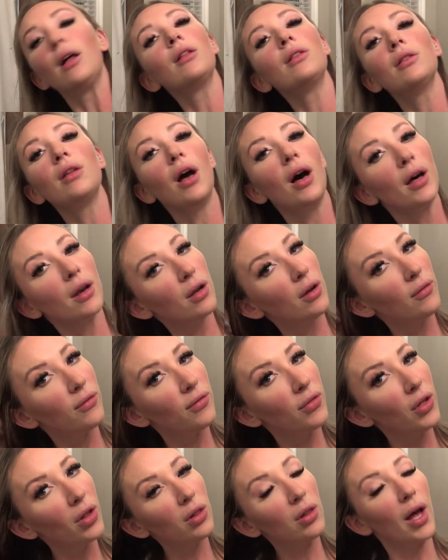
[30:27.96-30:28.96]
a lot
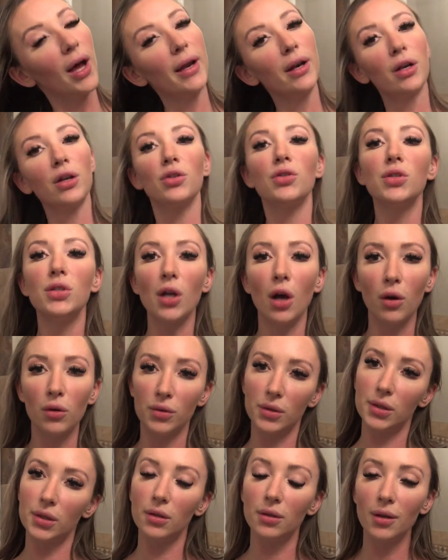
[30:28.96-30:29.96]
of the liners
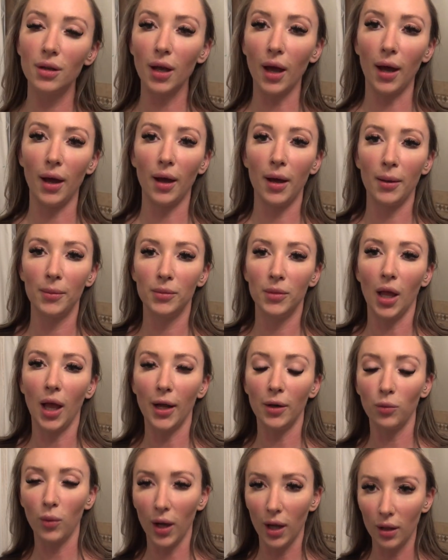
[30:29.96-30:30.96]
don't um,
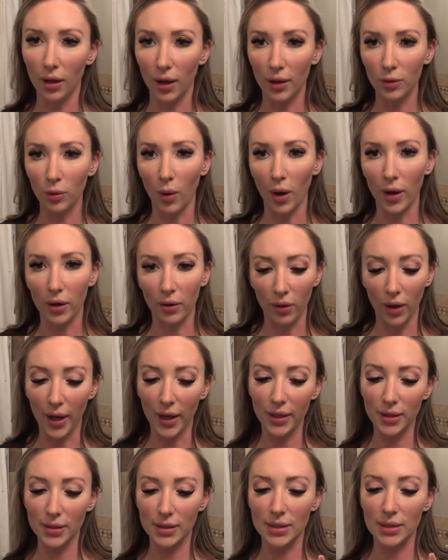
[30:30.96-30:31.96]
line well on the water
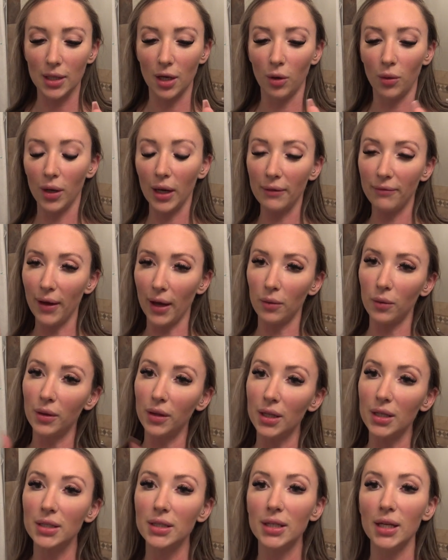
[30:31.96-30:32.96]
lines. So when I found one
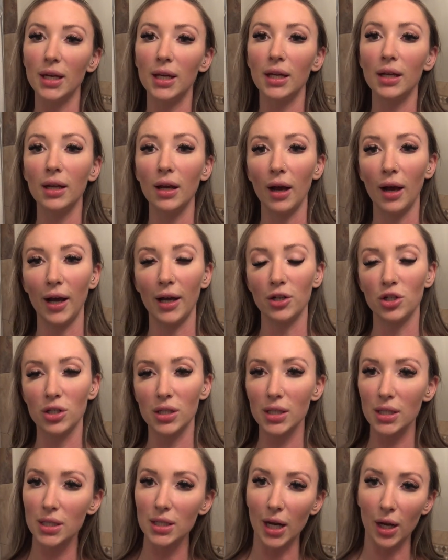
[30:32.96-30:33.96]
that did, I
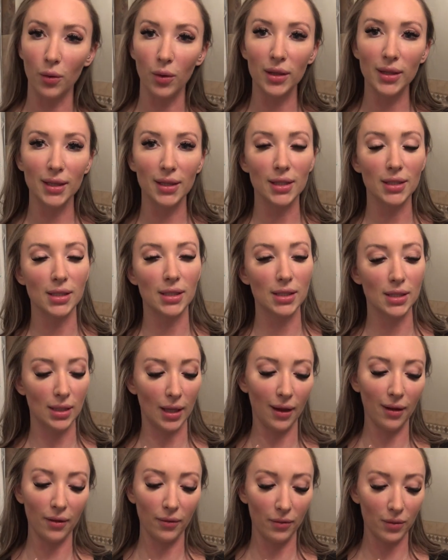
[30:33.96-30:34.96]
just stuck with it. This is
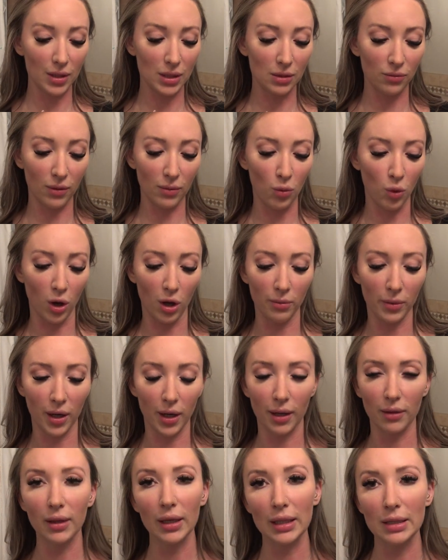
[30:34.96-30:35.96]
like, this from
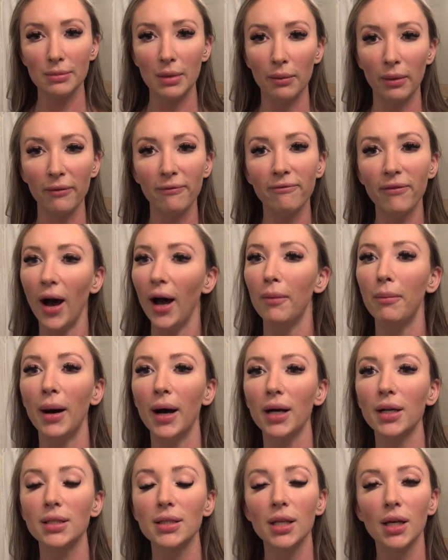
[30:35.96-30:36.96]
Walmart. I think it's maybe five
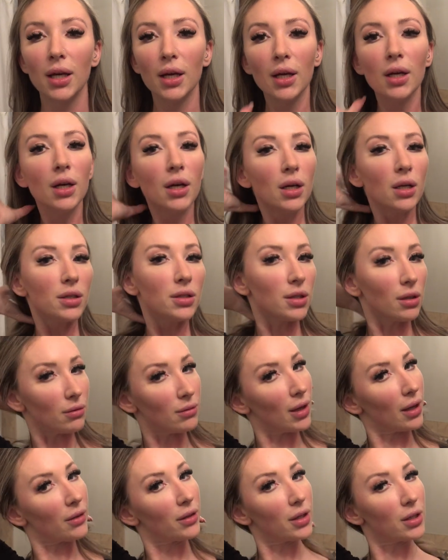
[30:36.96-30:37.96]
bucks. So
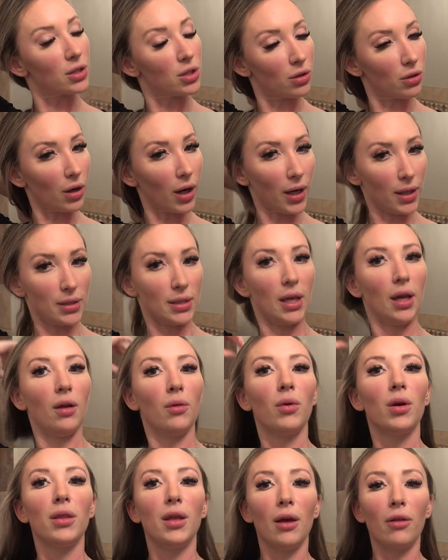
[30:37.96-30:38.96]
nothing too crazy.
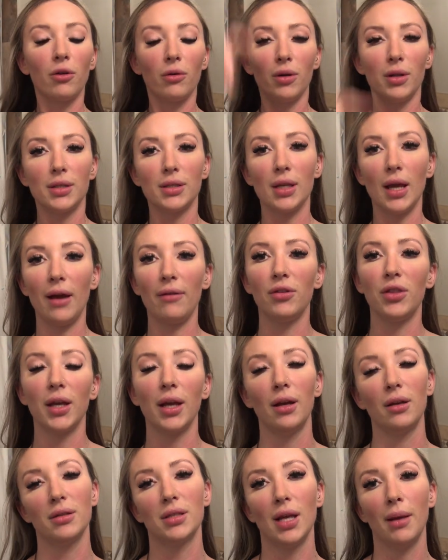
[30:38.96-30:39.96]
Where the other ones,
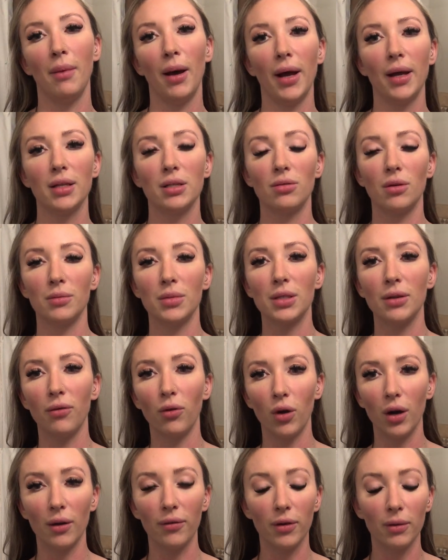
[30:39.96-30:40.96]
everything else I buy is from
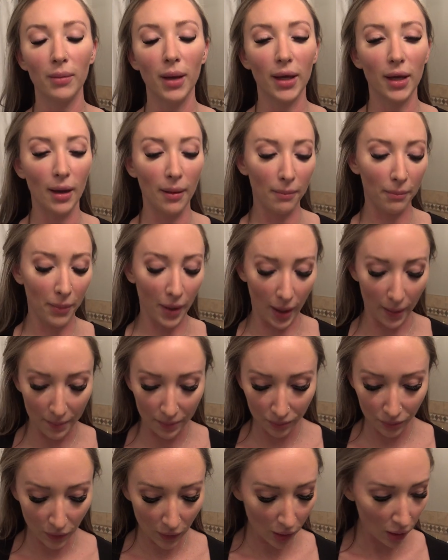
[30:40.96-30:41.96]
Sephora for makeup, but